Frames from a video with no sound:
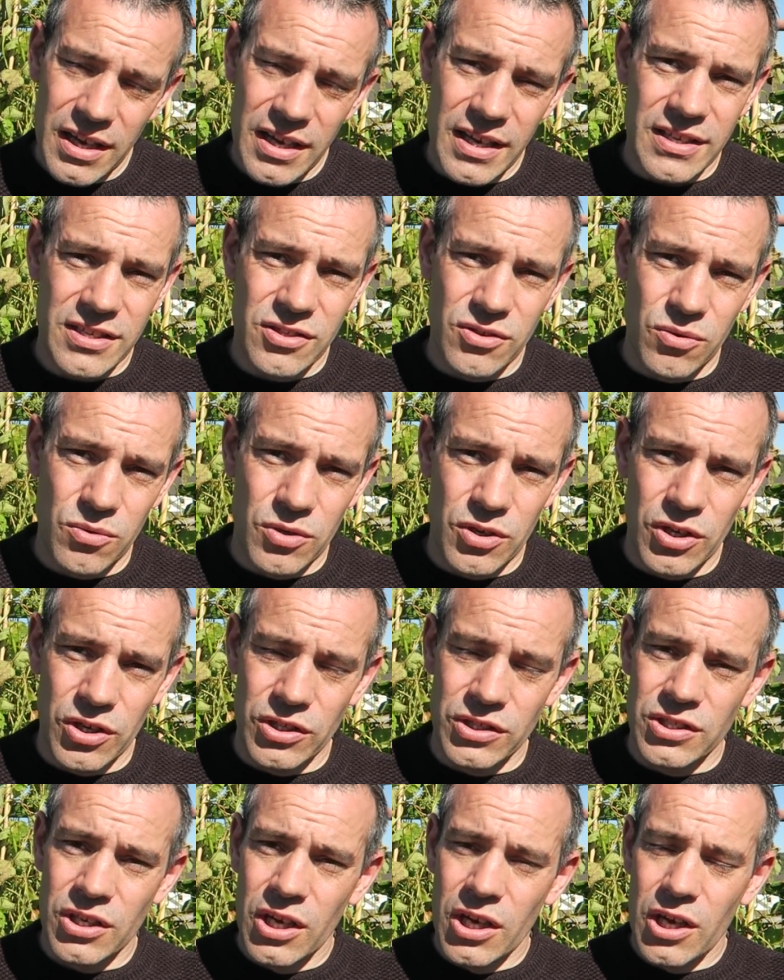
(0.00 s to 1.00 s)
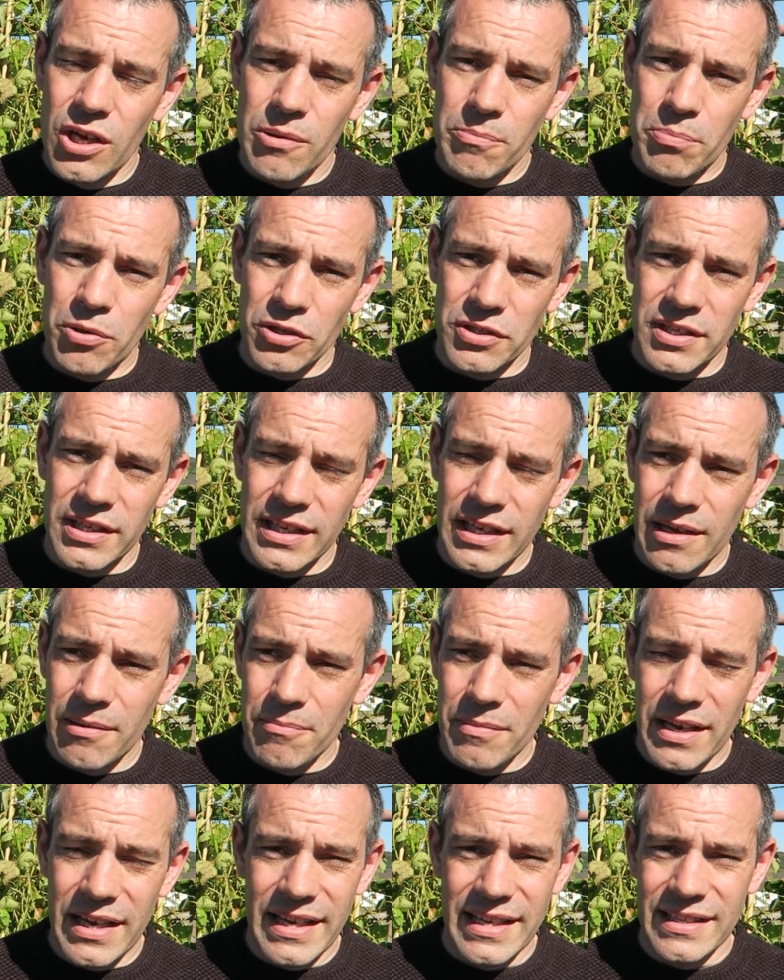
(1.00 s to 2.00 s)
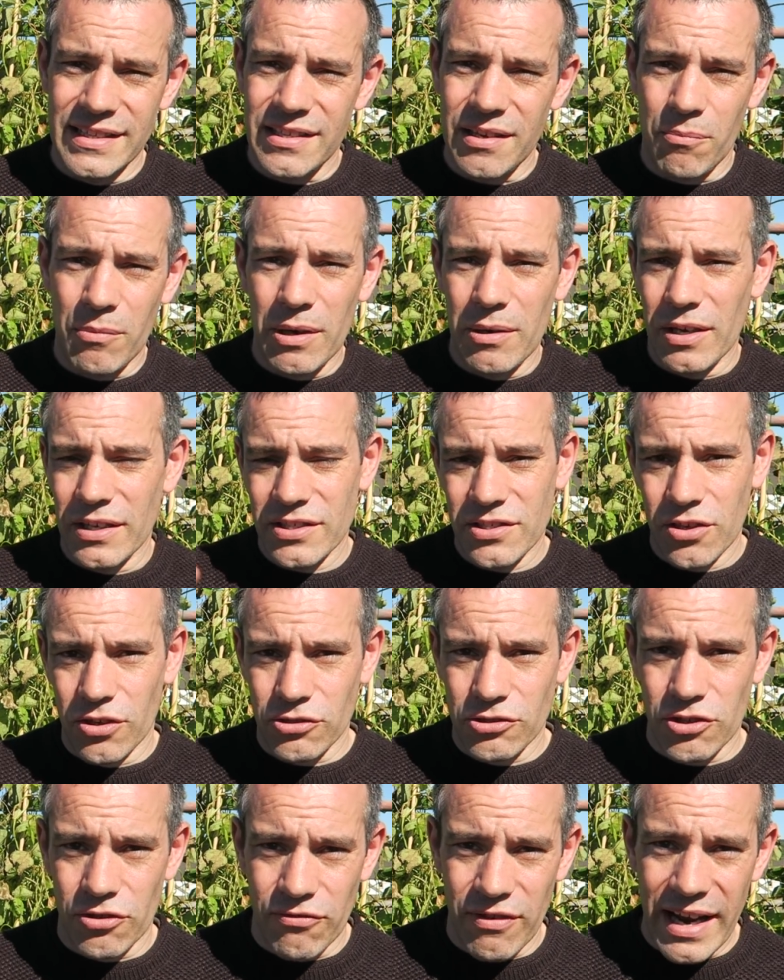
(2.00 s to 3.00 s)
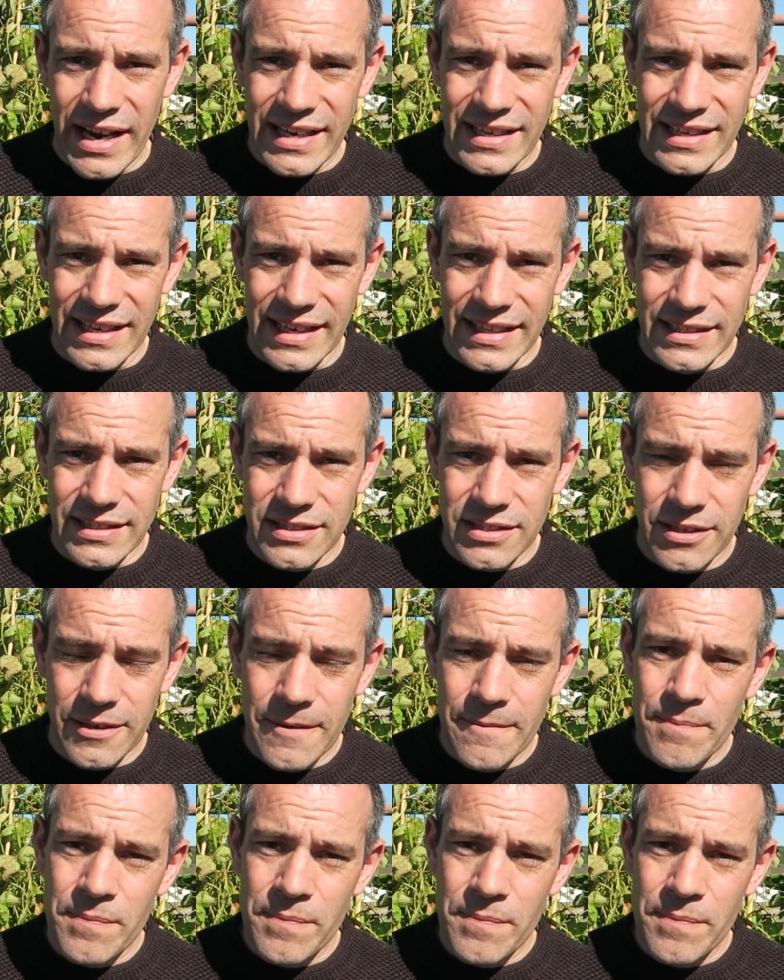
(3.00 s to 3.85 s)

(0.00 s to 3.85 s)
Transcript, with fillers: It's no good putting them in somewhere that's got direct light.